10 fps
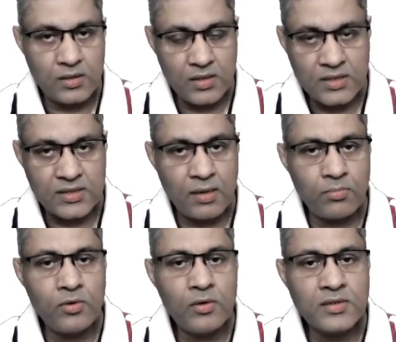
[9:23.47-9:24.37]
this
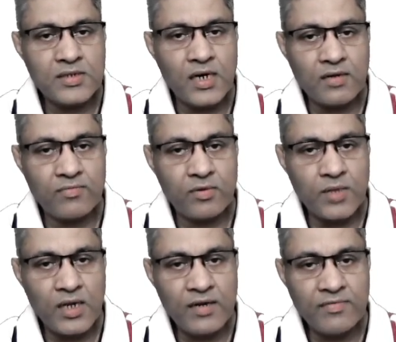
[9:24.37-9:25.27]
number, starting from
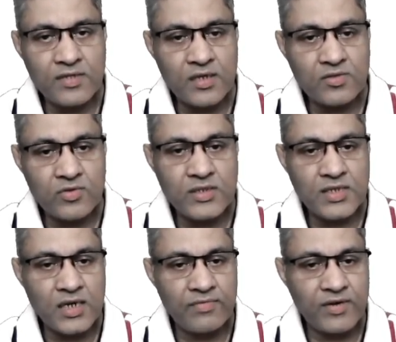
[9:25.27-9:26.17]
the left, the 3
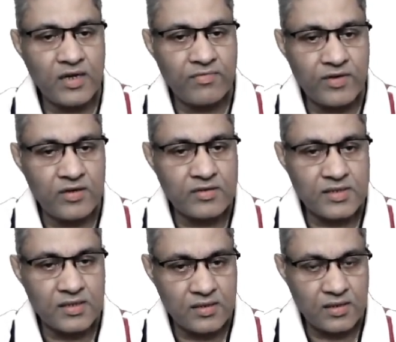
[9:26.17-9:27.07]
significant
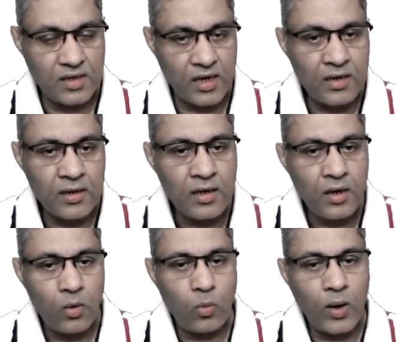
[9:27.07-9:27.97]
figures are
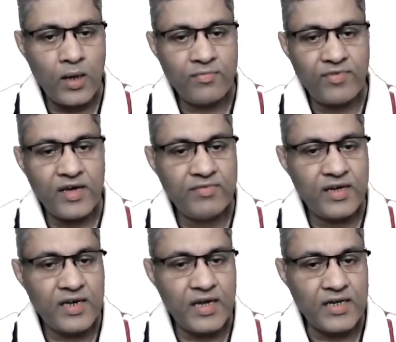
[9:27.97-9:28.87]
1, 5,
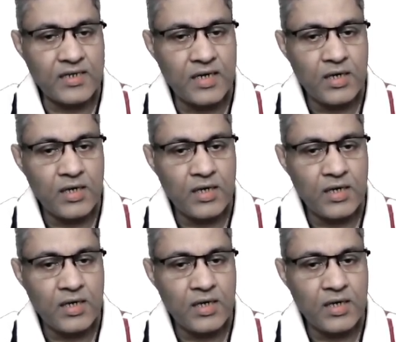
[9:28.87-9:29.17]
and 8.